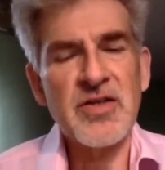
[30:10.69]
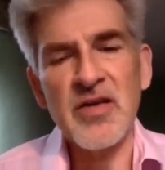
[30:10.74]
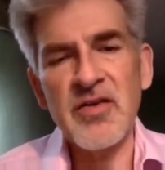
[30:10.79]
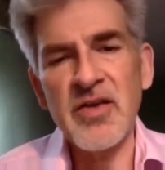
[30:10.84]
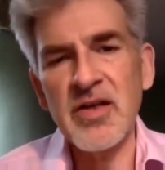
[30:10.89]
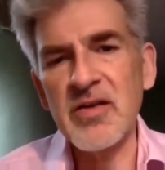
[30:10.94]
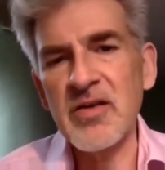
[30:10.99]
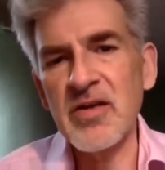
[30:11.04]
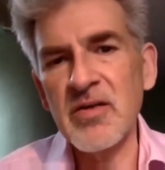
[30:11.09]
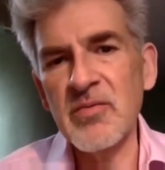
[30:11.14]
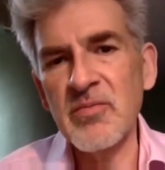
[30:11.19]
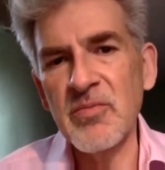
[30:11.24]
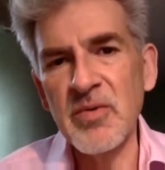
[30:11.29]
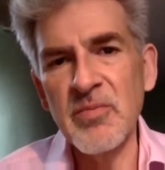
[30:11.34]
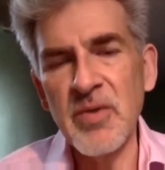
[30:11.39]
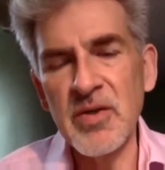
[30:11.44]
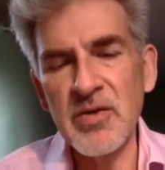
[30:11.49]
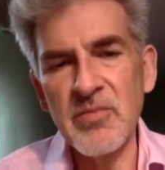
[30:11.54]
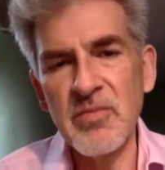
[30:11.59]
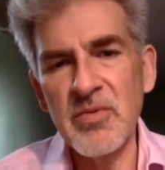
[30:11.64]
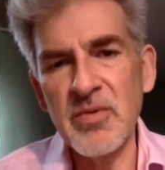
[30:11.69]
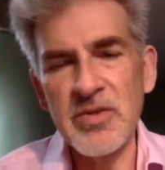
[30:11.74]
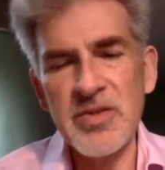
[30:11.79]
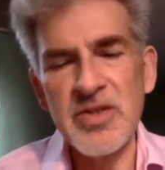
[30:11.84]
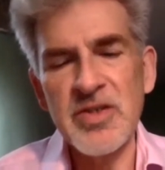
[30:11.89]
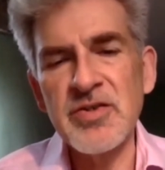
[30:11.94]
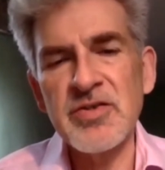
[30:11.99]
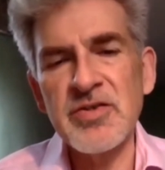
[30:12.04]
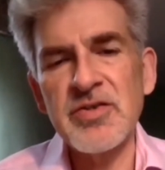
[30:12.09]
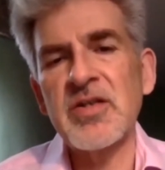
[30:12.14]
I think the
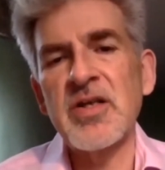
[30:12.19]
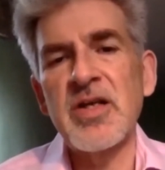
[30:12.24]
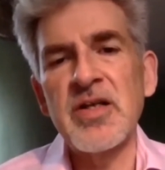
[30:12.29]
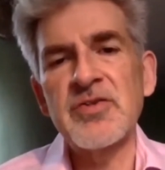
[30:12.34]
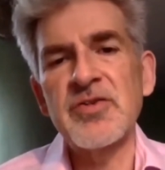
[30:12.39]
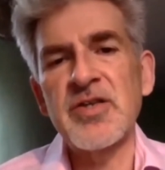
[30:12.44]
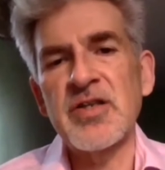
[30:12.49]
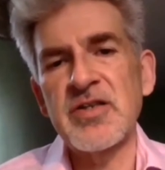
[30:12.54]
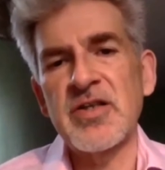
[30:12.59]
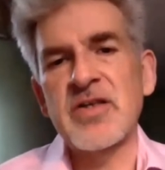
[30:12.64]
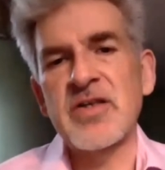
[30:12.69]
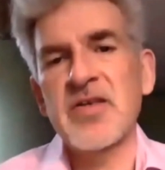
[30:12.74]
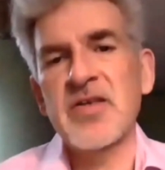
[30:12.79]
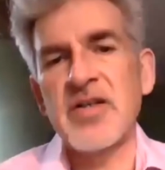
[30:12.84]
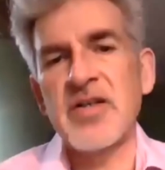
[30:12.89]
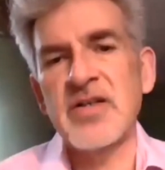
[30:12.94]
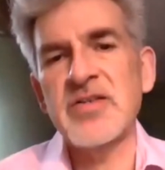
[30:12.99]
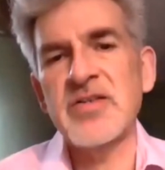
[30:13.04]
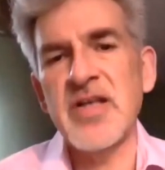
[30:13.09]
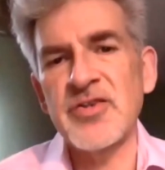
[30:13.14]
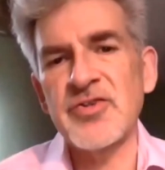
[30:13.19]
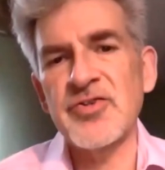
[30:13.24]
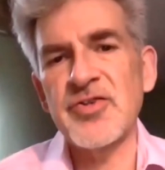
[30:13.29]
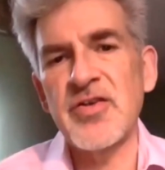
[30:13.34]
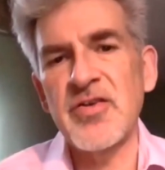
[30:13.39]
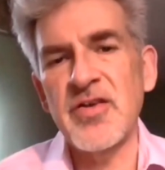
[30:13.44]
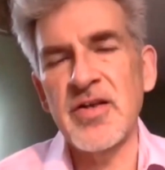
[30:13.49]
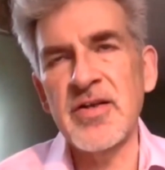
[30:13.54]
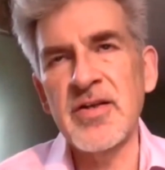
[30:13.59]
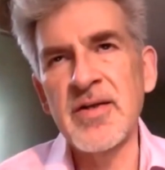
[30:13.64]
most interesting thing is
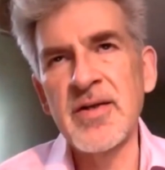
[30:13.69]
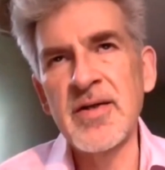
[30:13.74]
actually